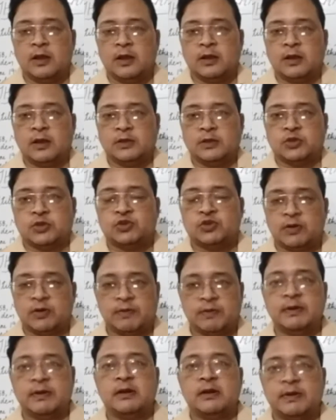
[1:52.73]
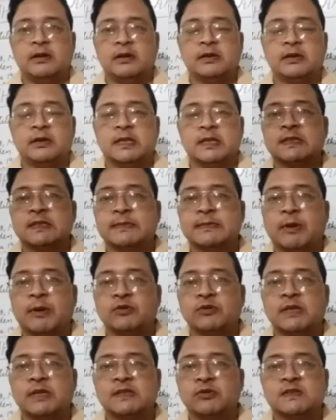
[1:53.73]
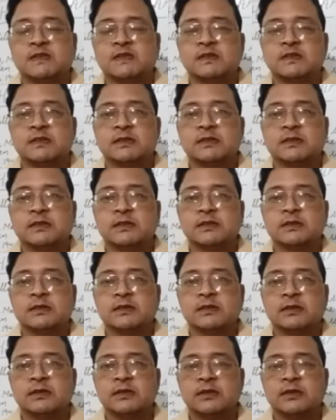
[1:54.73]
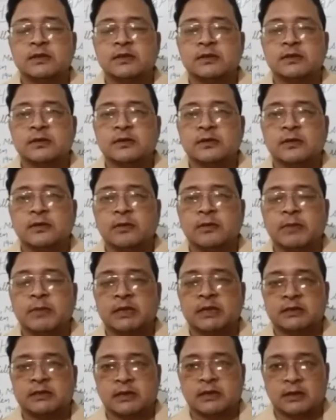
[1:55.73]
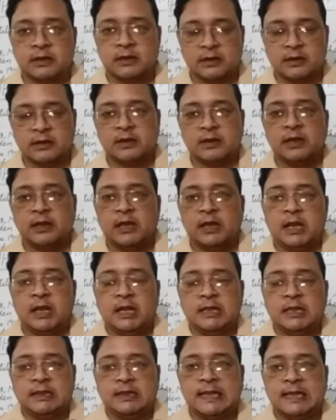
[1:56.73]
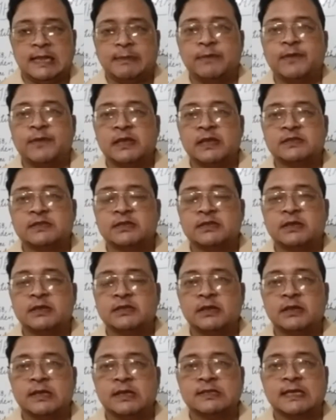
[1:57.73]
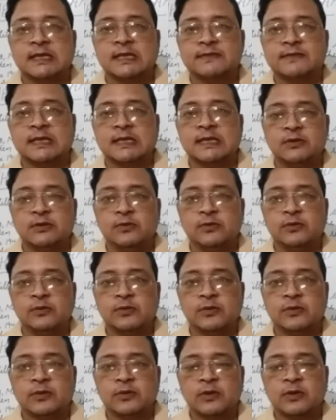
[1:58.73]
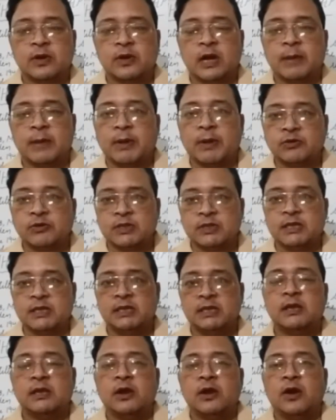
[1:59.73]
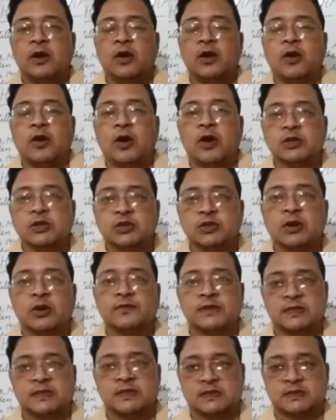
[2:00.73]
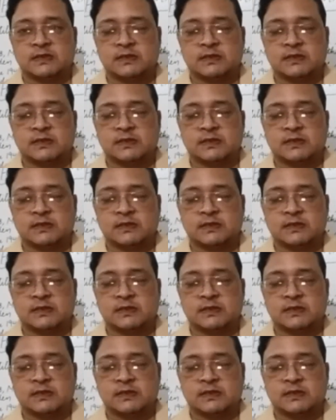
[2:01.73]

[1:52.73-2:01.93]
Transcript: So children, we will discuss about this, but let me first discuss with you about the author of this